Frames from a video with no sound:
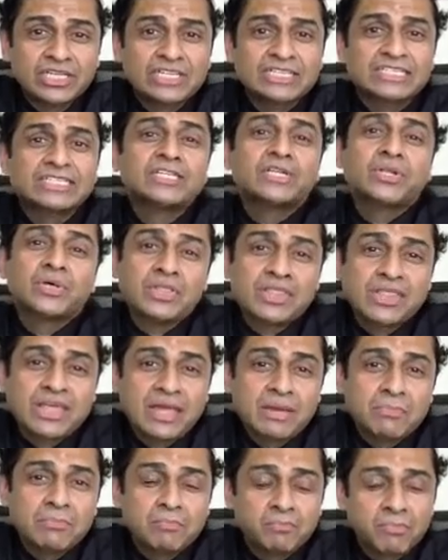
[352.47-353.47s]
They sit on
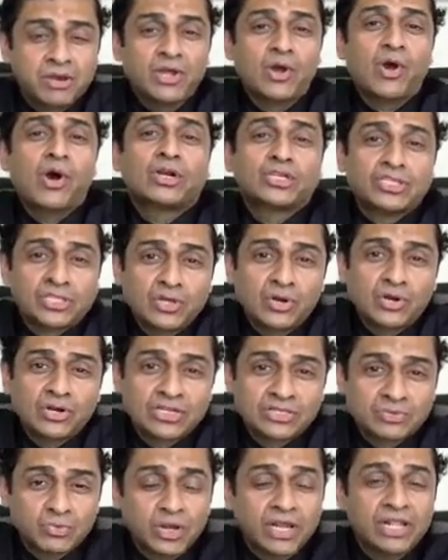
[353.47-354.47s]
them, play horse
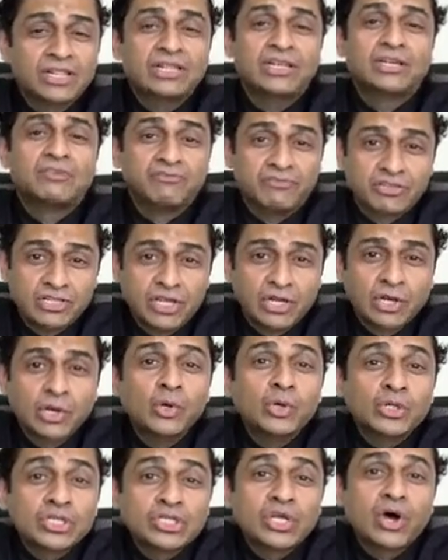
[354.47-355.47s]
while they're with their
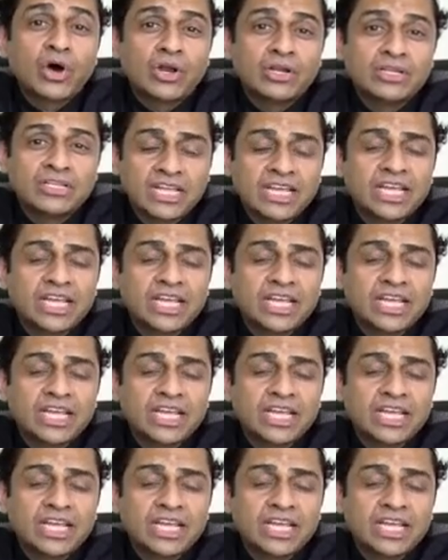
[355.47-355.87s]
clothes on.